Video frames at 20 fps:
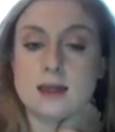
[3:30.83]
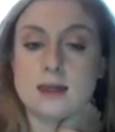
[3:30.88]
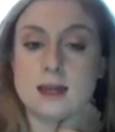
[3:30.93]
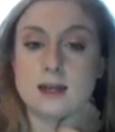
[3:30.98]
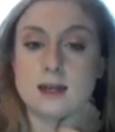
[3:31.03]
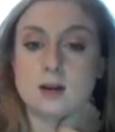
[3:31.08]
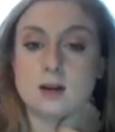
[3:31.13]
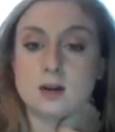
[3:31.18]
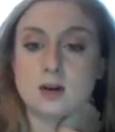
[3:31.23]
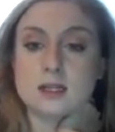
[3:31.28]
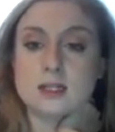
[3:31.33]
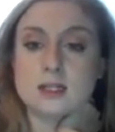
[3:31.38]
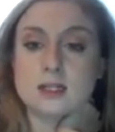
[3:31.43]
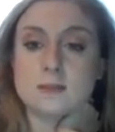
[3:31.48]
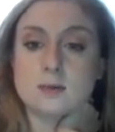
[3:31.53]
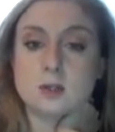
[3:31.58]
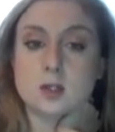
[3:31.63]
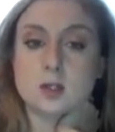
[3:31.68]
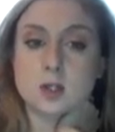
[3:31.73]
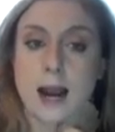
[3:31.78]
and then you're going
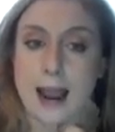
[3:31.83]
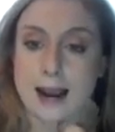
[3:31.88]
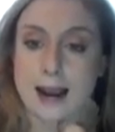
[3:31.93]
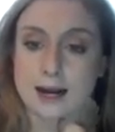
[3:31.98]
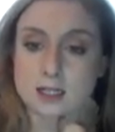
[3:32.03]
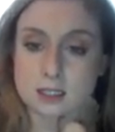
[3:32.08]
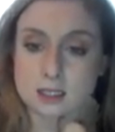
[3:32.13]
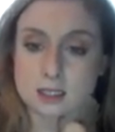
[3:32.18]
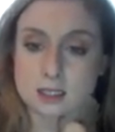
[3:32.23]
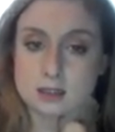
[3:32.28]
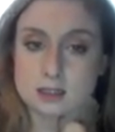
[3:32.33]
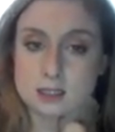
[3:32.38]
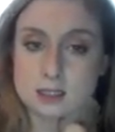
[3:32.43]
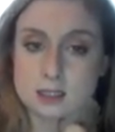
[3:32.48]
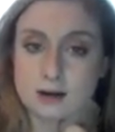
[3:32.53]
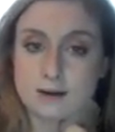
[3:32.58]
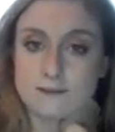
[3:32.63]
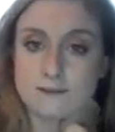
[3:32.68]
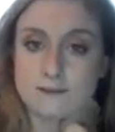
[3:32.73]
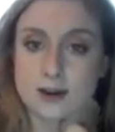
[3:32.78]
to subtract
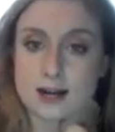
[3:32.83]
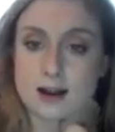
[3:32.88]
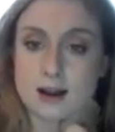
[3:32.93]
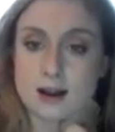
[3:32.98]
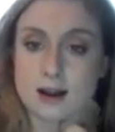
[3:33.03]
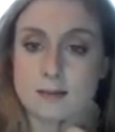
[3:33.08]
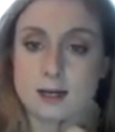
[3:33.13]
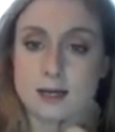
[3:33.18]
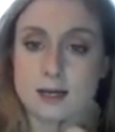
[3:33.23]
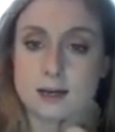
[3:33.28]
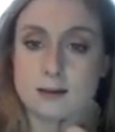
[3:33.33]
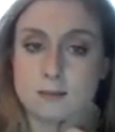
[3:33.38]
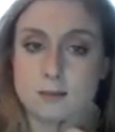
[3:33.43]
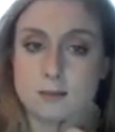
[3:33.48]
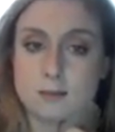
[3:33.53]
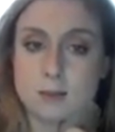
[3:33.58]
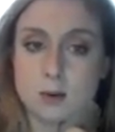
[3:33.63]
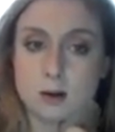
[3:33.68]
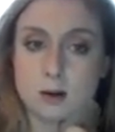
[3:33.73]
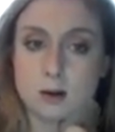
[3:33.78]
so you can find out how many
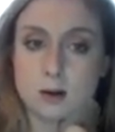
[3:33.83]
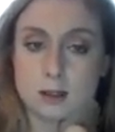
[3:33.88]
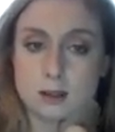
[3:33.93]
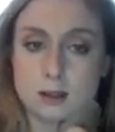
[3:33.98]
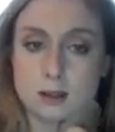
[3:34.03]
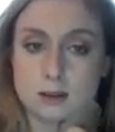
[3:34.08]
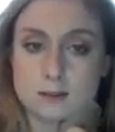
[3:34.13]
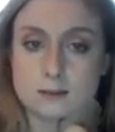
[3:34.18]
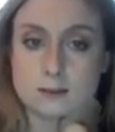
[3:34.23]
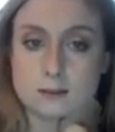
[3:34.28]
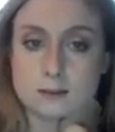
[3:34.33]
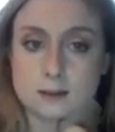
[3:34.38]
more.